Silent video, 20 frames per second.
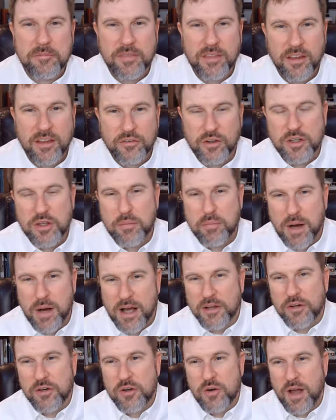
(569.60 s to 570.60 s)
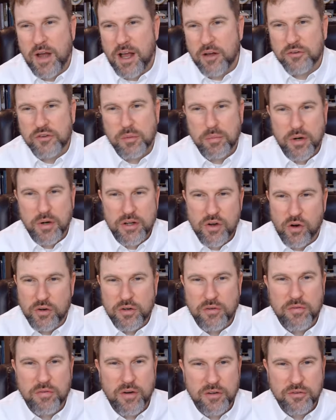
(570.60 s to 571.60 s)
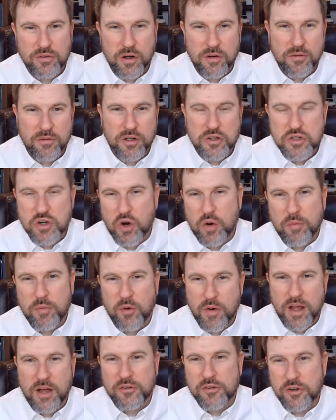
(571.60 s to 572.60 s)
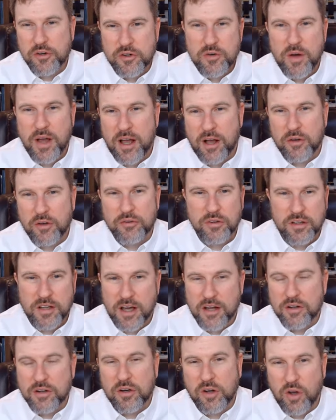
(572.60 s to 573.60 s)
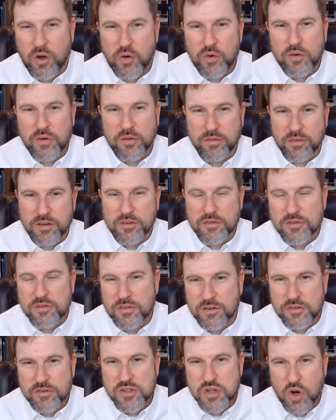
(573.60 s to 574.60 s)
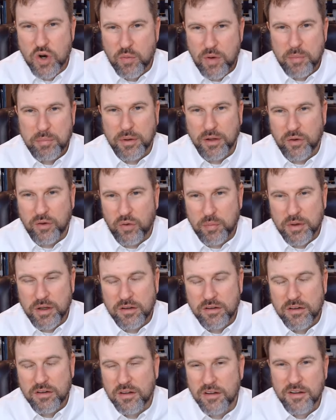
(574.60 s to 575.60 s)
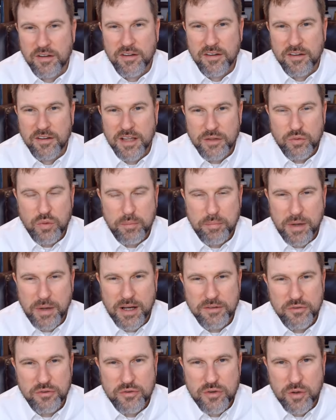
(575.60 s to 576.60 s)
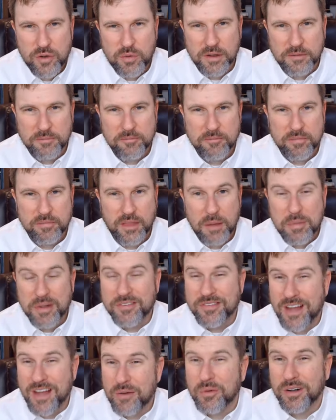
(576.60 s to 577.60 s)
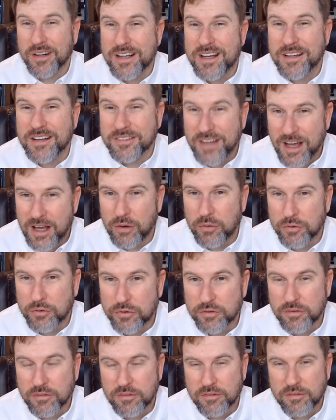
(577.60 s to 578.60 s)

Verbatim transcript: It's like you buy your new house, you bring all your friends over to show them around your new house and kind of gloat and show them up a little bit. That's what Biden's doing. But it's not really his house.